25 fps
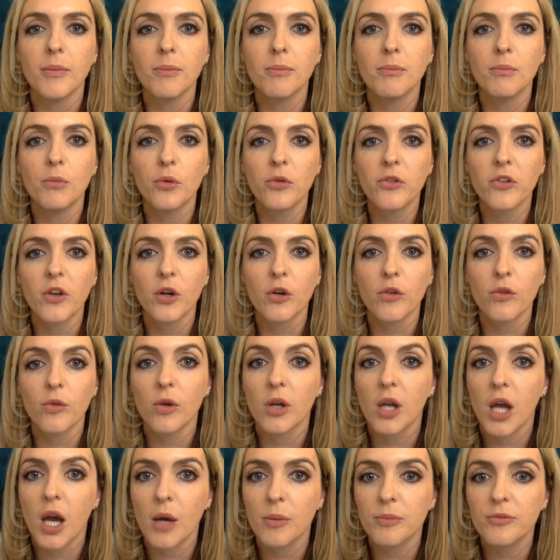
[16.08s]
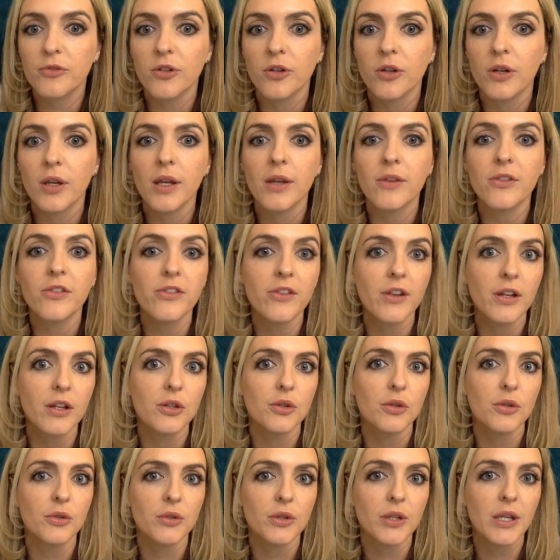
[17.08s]
most girls will opt for a
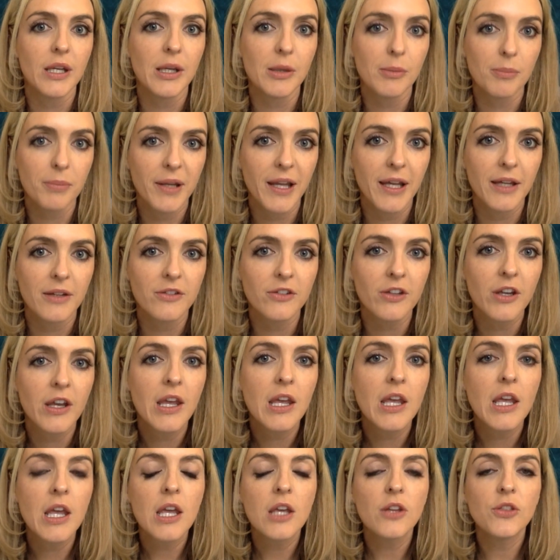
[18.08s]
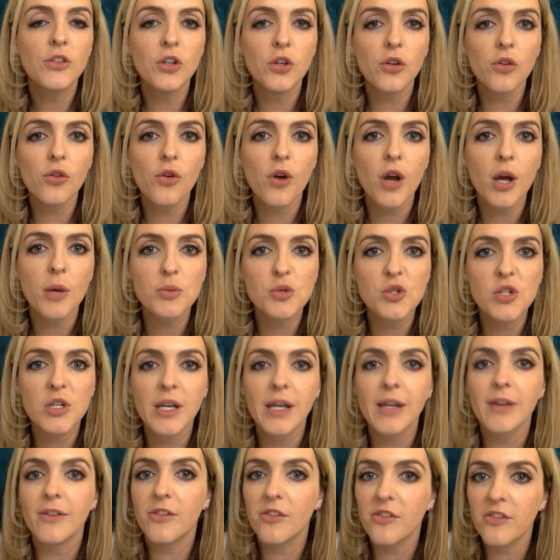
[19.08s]
silicone implant. The other option
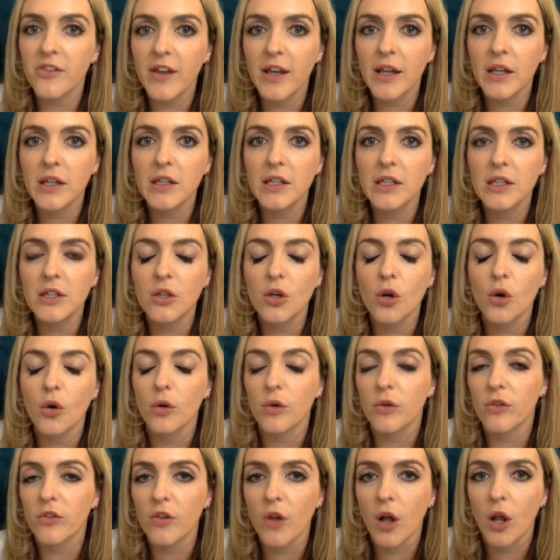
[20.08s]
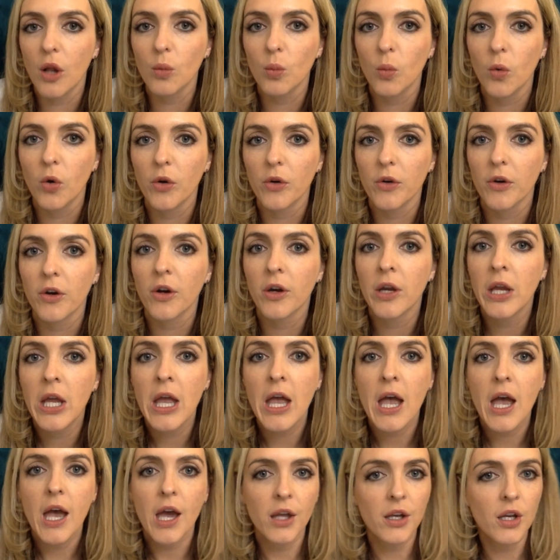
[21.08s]
is saline or salt water,
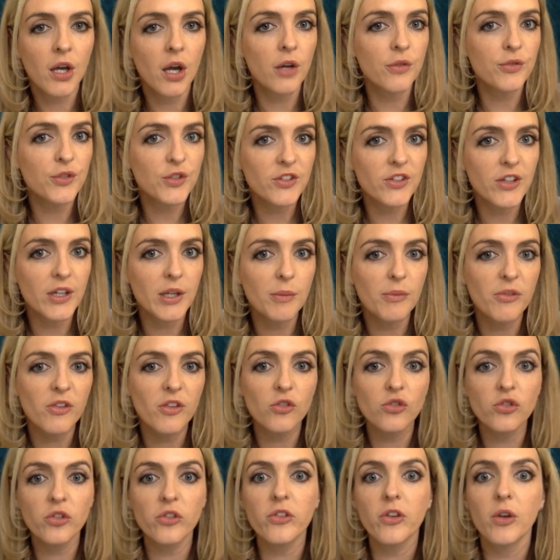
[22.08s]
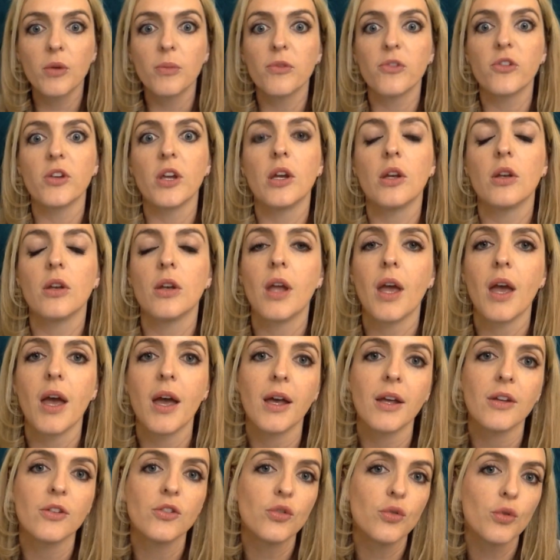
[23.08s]
and oftentimes this just comes down
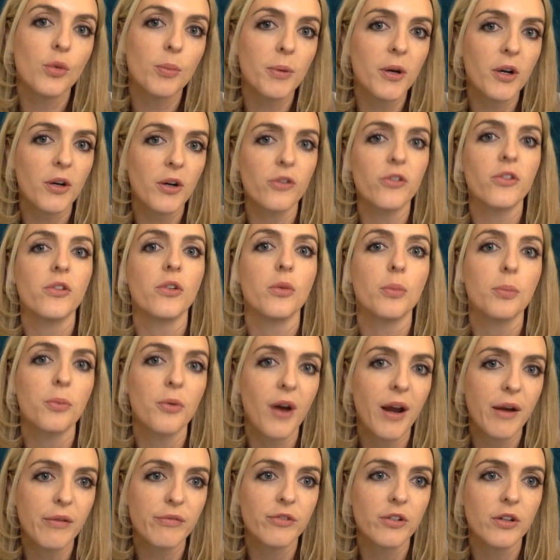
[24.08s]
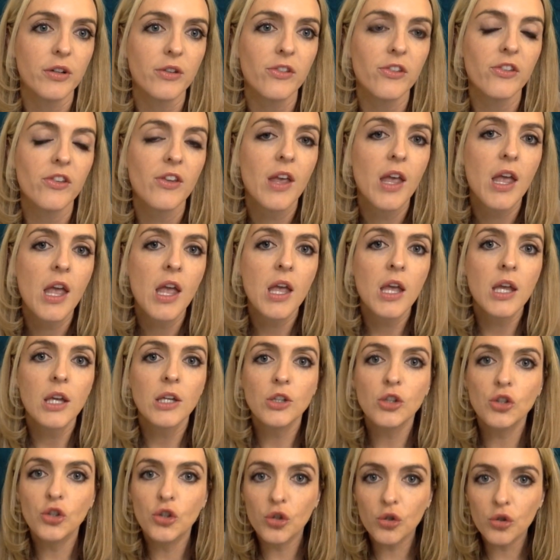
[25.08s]
to a personal preference.
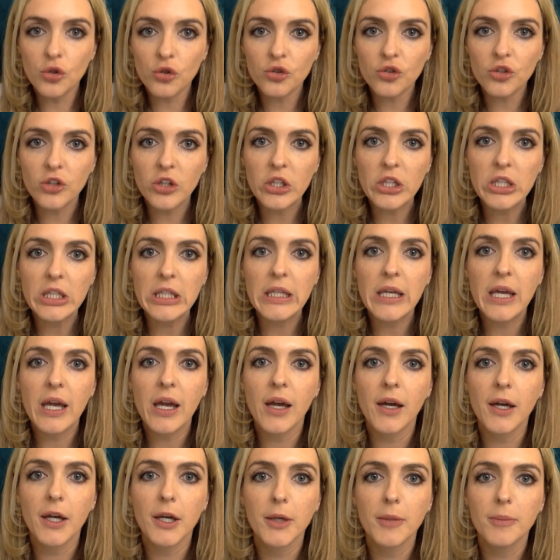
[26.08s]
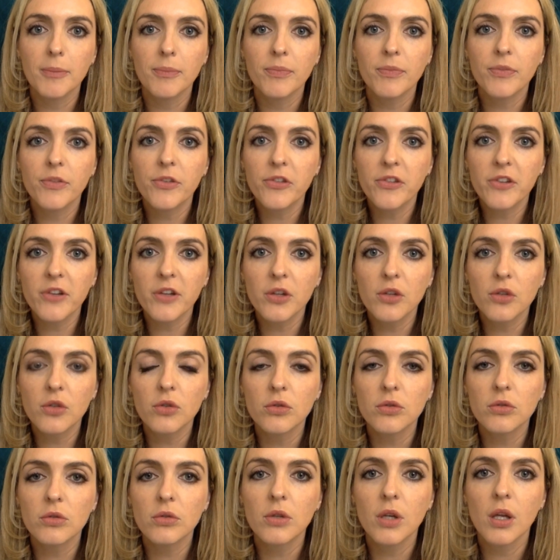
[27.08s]
Usually,
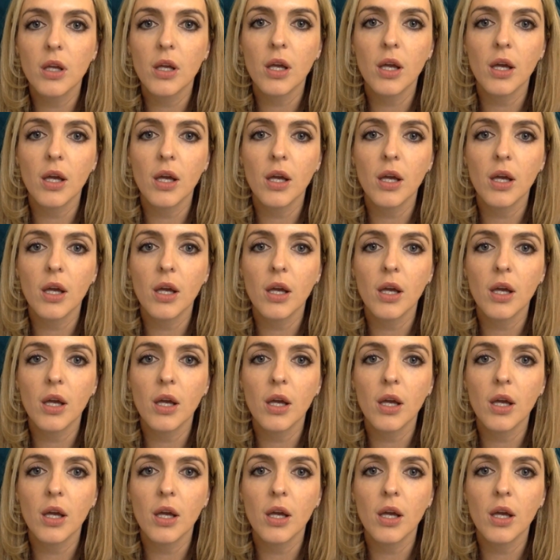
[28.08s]
silicone